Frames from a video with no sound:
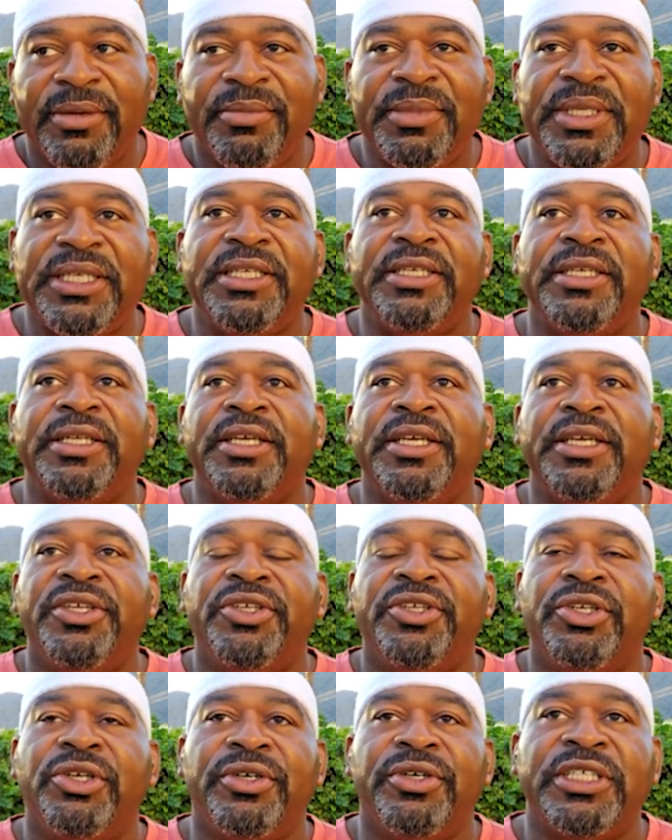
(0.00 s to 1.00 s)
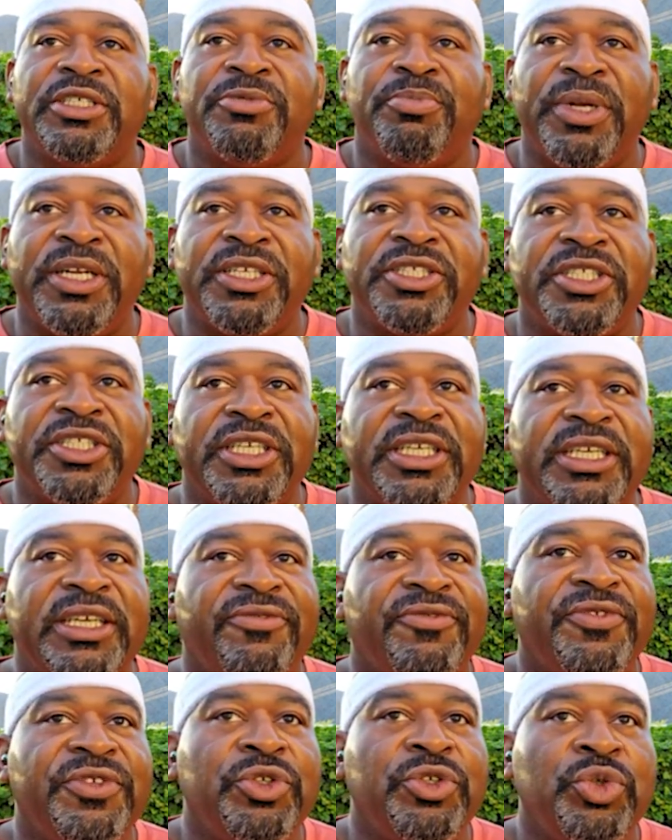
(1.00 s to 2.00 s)
I mean, especially
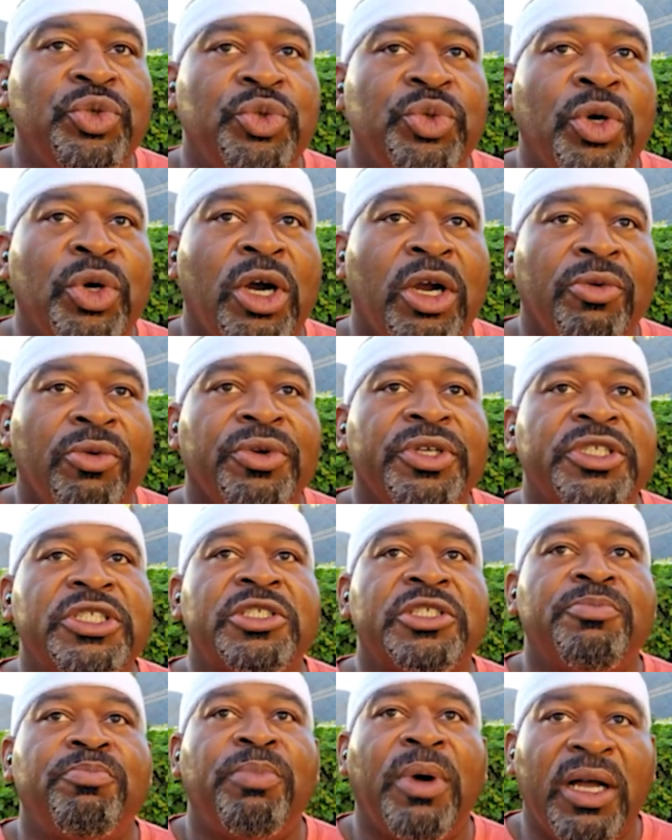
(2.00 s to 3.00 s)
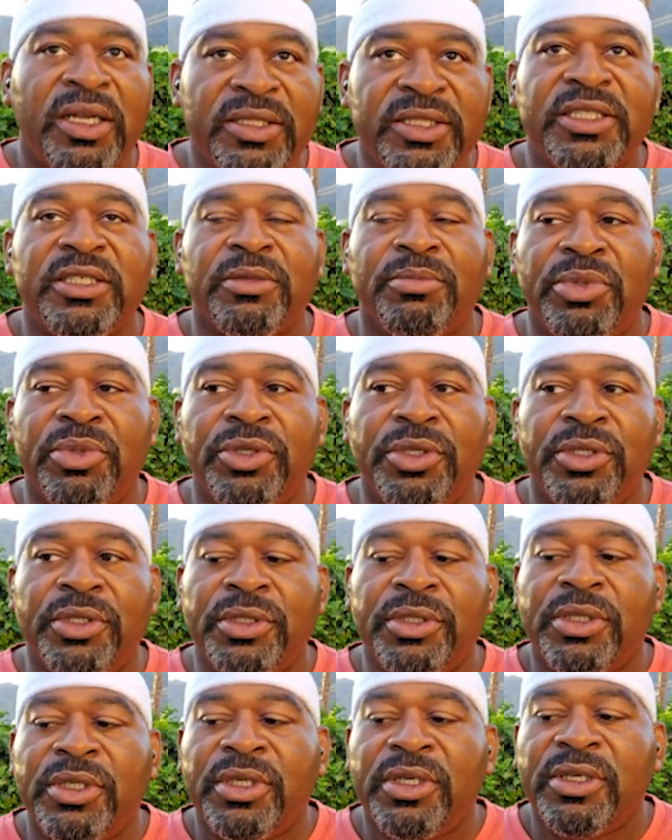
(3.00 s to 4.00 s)
if you are
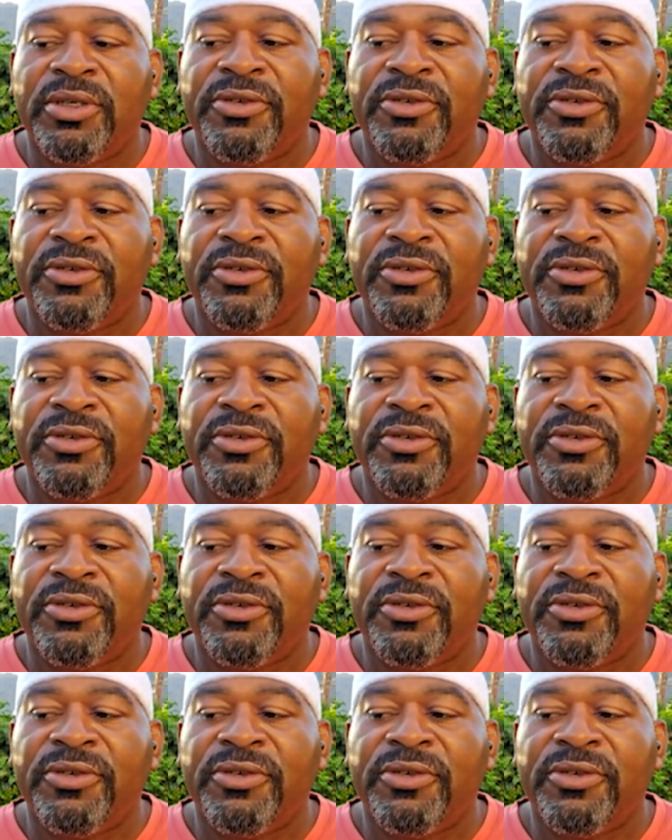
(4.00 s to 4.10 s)
responsible